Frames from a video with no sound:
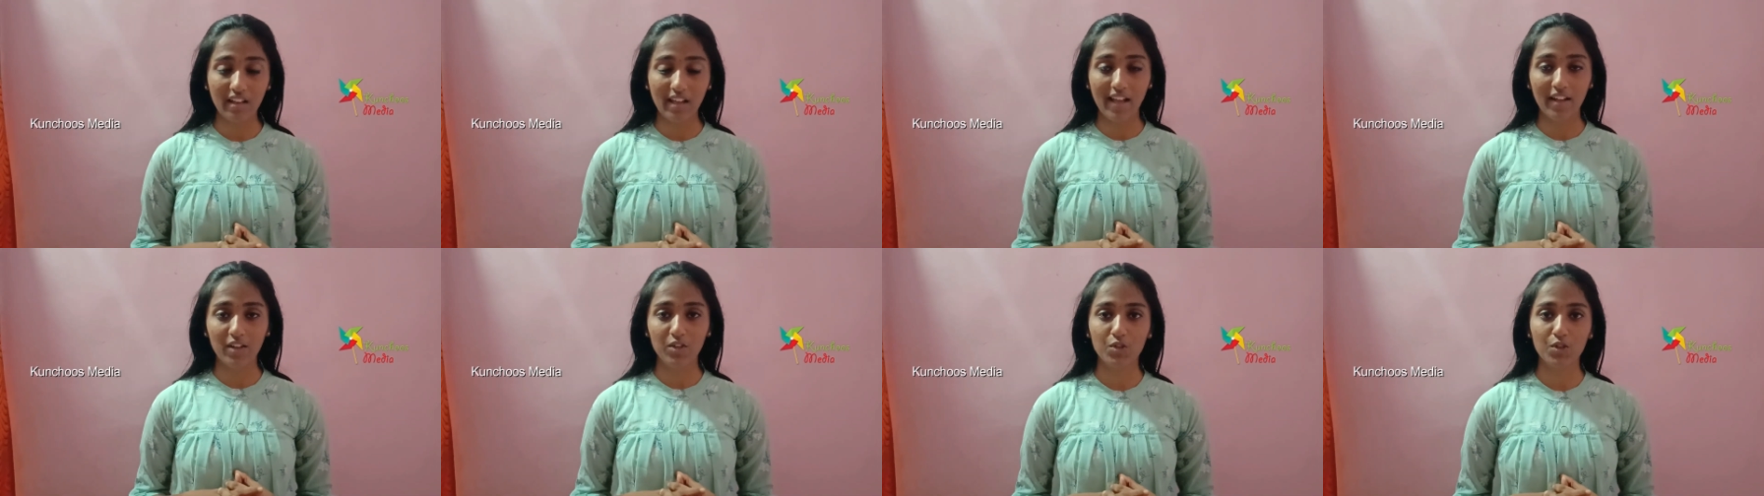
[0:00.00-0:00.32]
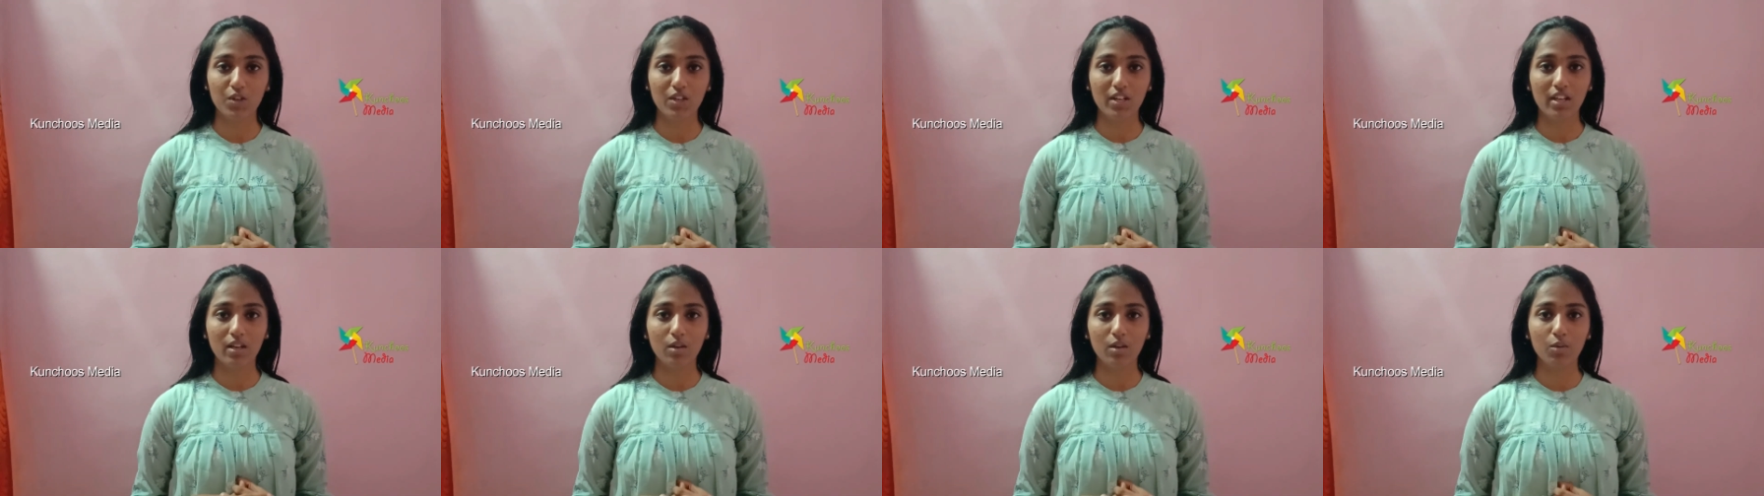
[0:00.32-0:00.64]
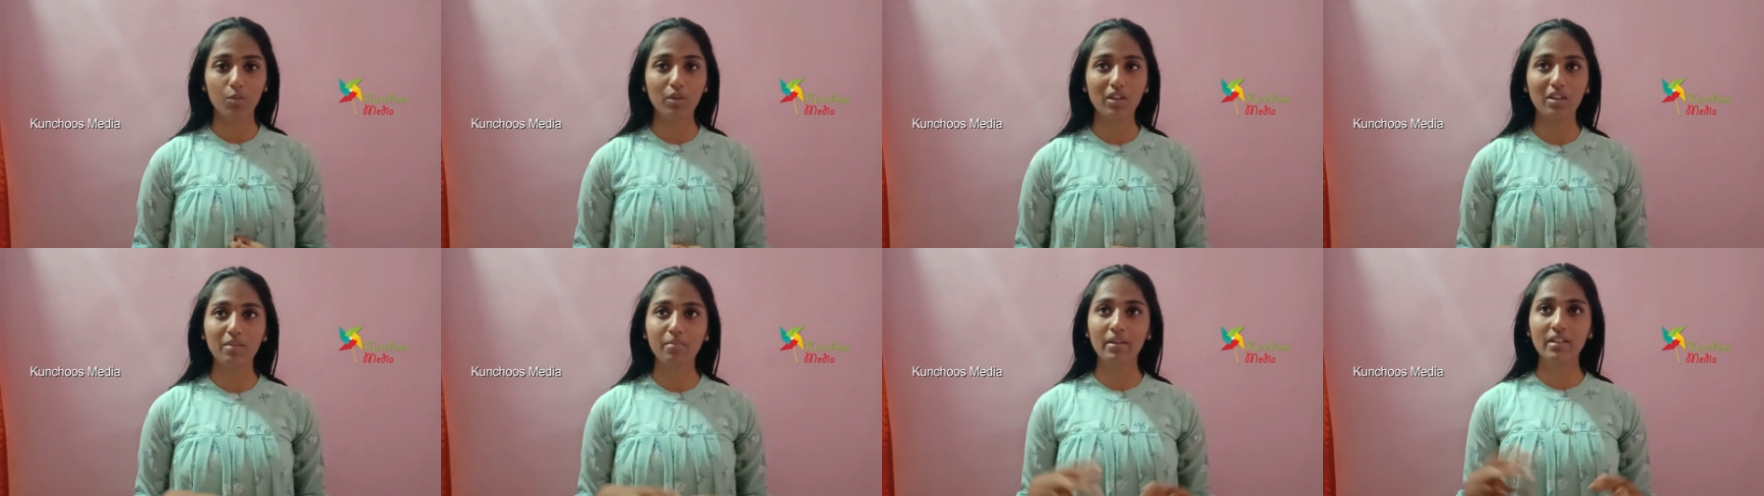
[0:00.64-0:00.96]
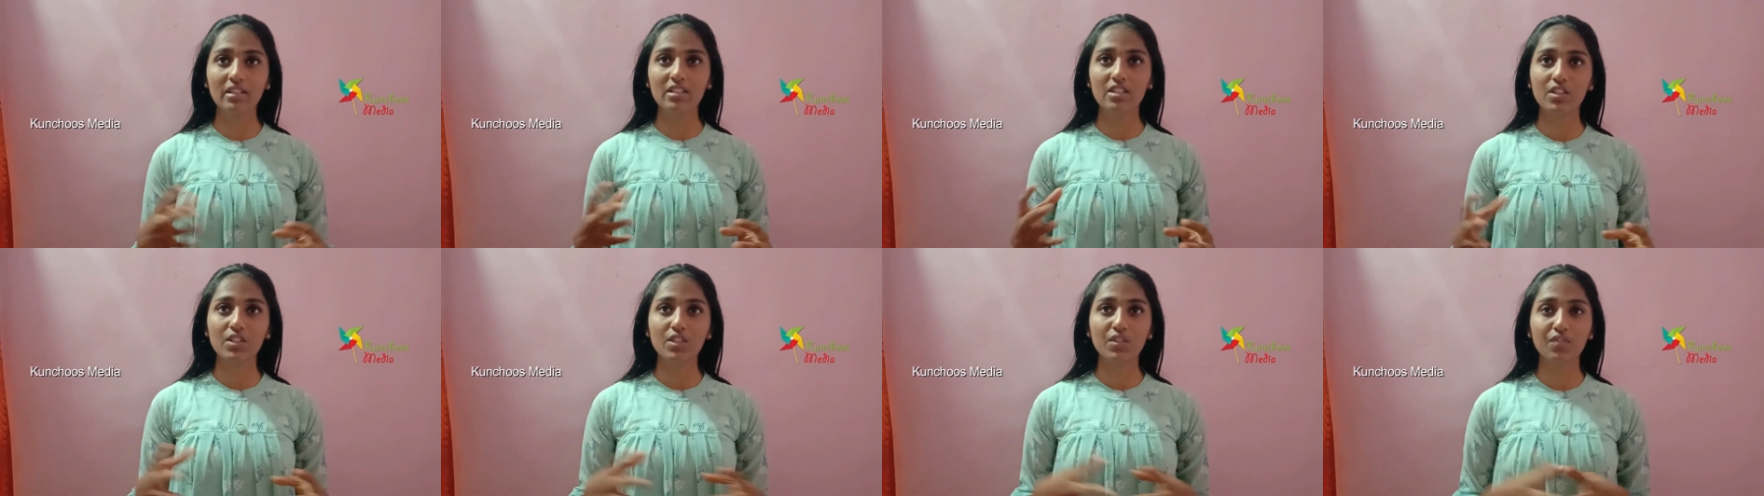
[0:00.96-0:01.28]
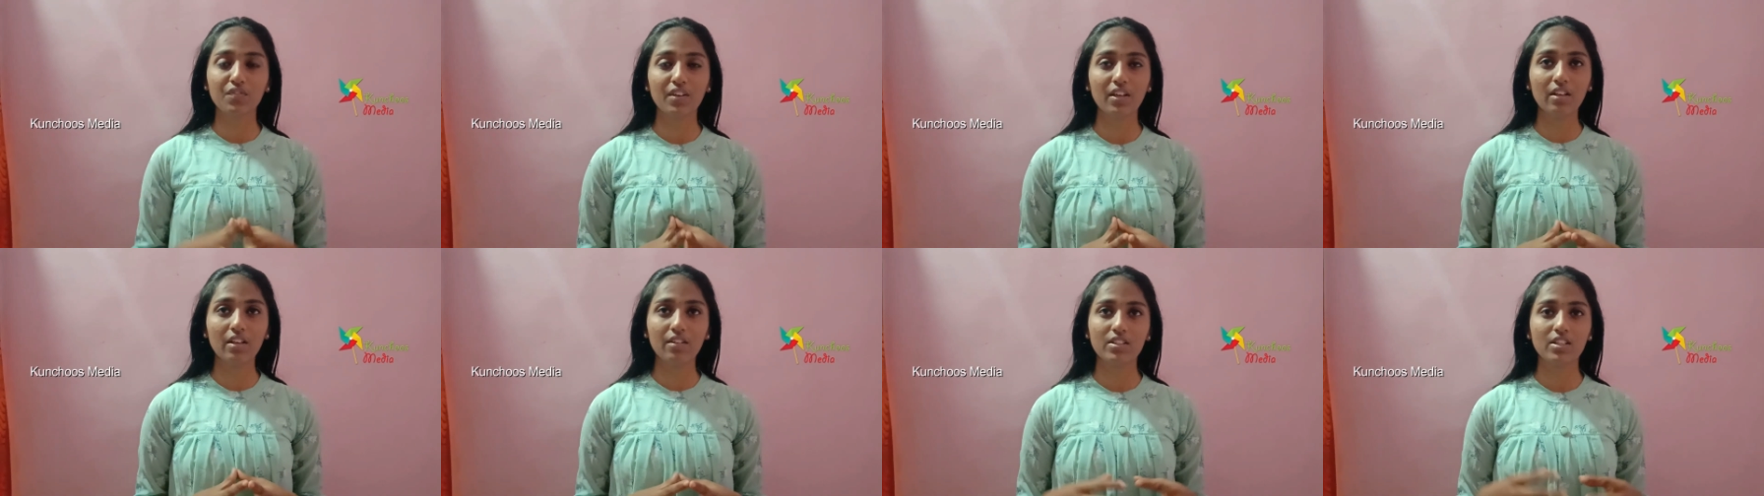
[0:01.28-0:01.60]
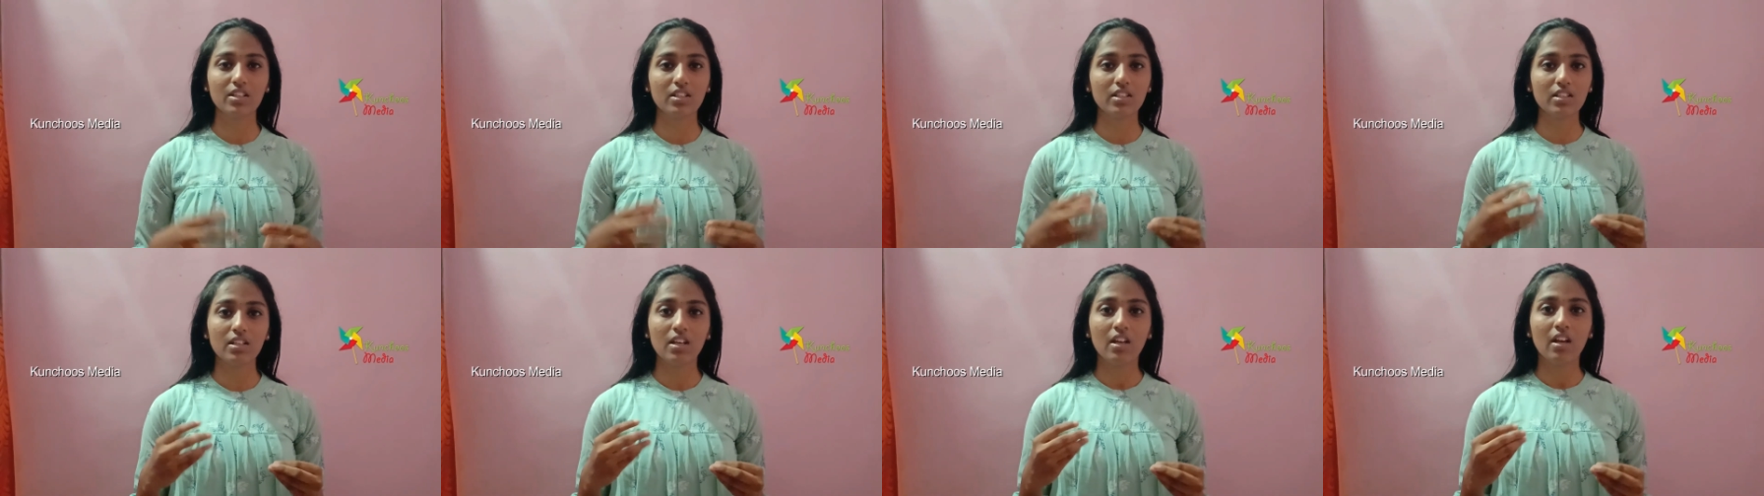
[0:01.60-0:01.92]
Actually, we may just feel
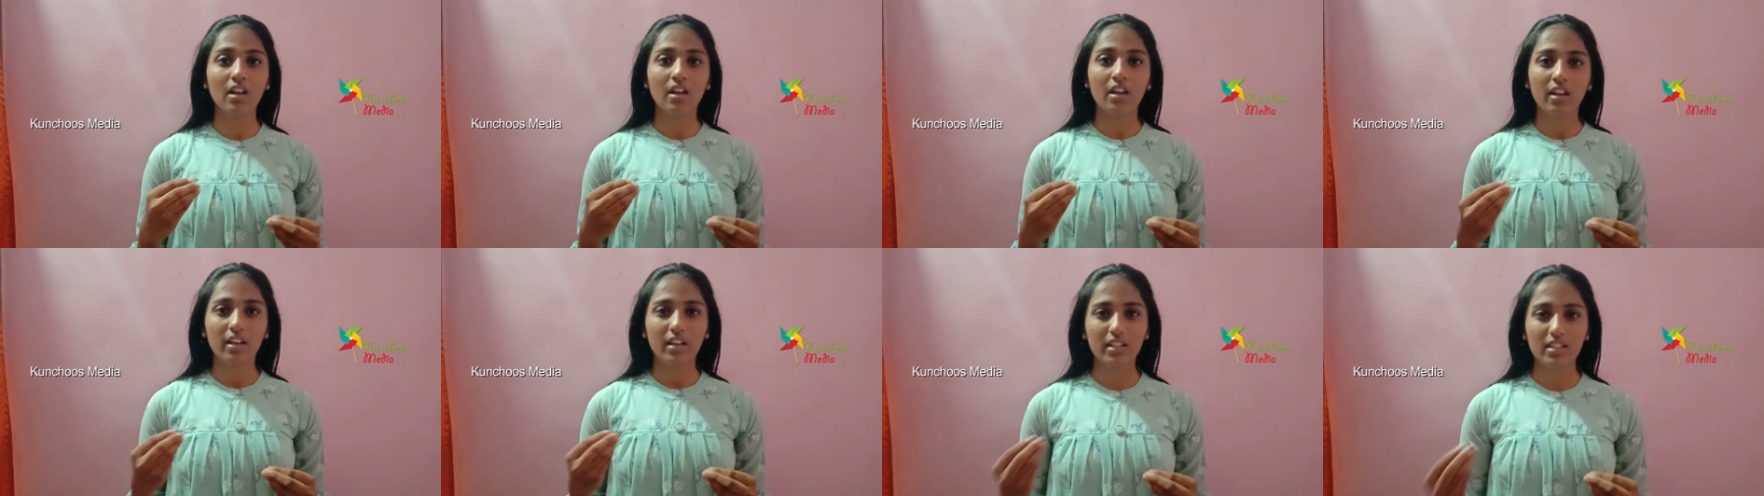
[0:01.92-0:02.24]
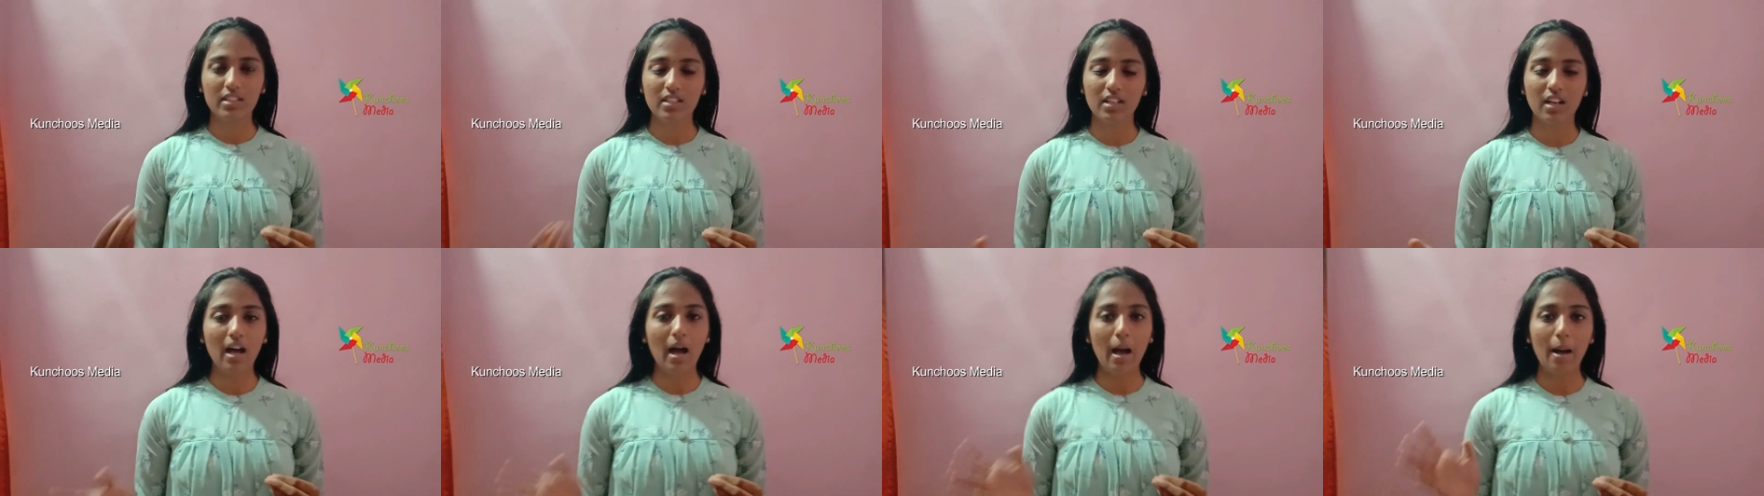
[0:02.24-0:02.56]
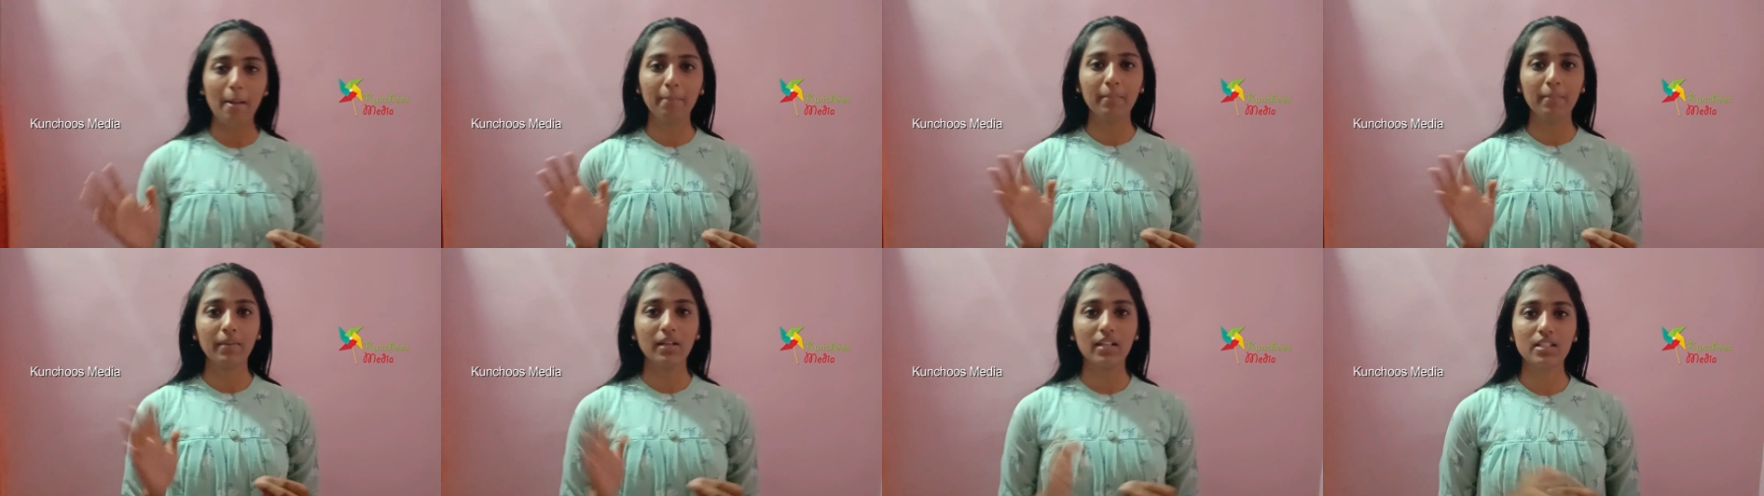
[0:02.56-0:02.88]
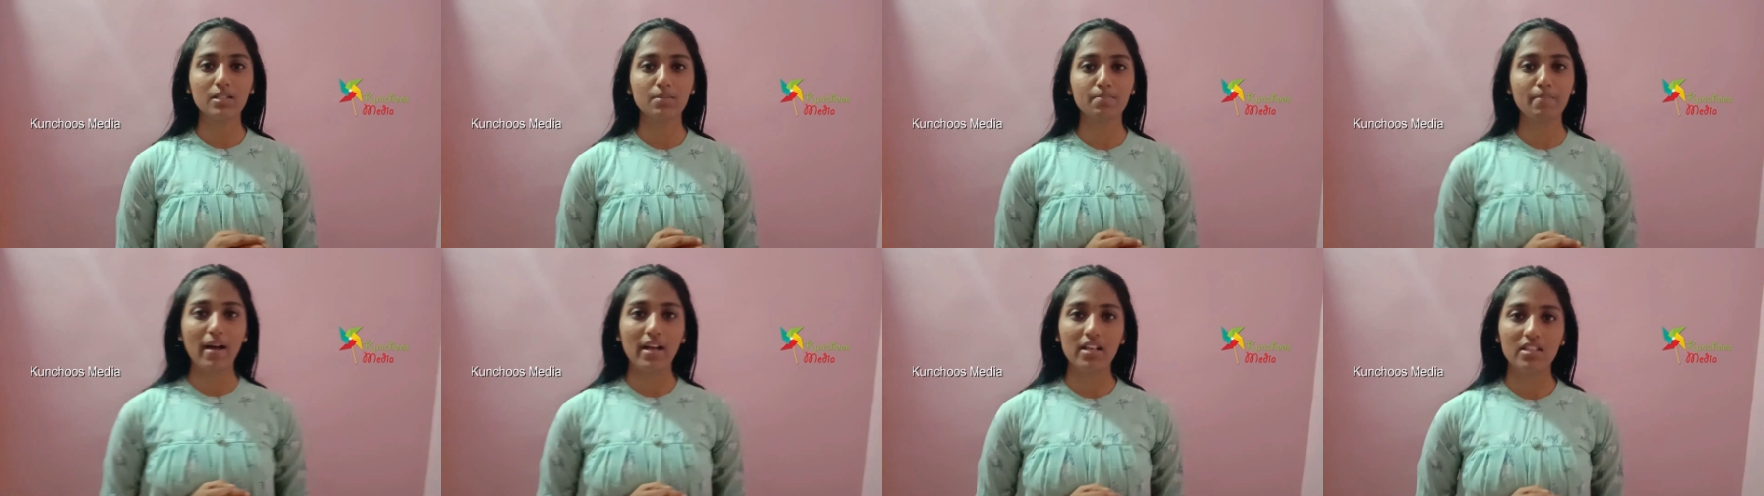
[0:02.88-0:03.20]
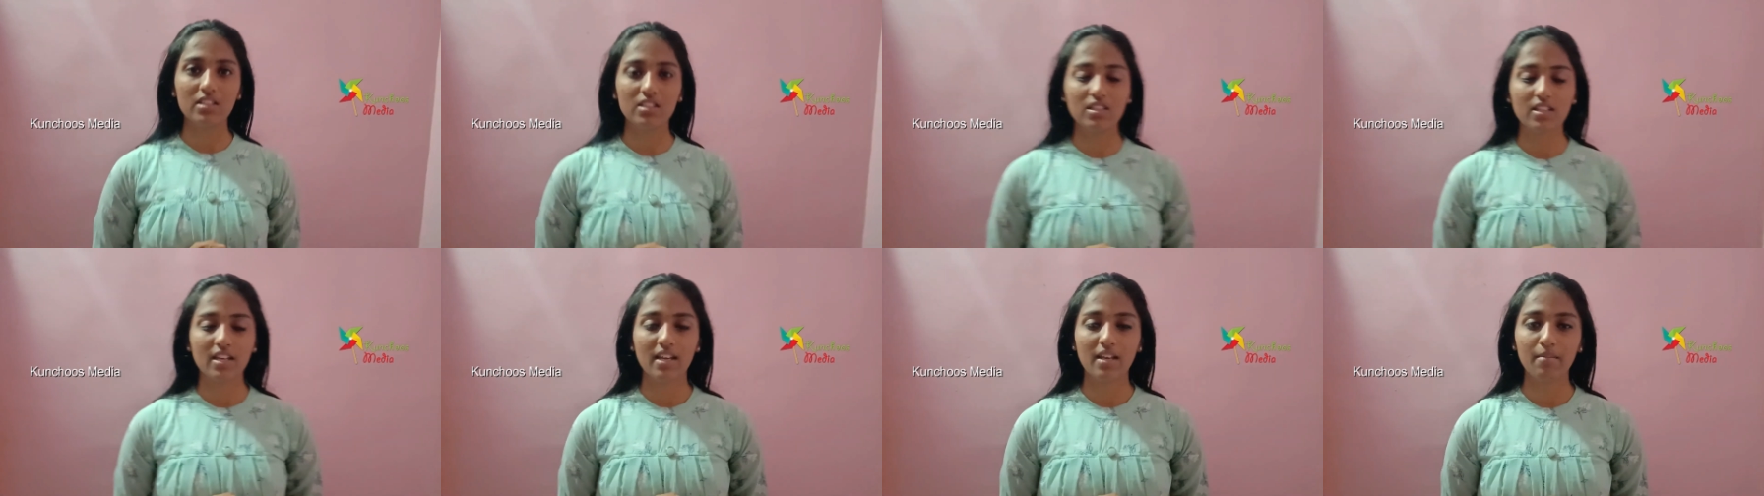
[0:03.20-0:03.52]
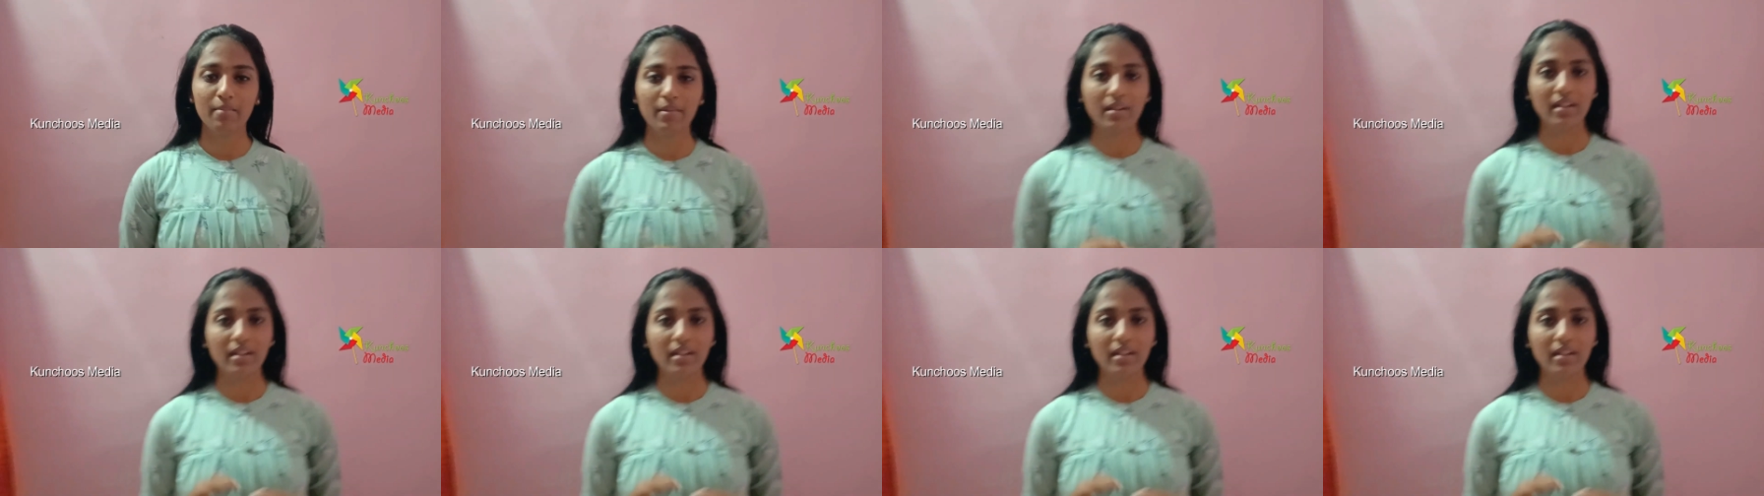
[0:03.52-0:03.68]
just it's a harmless pastime,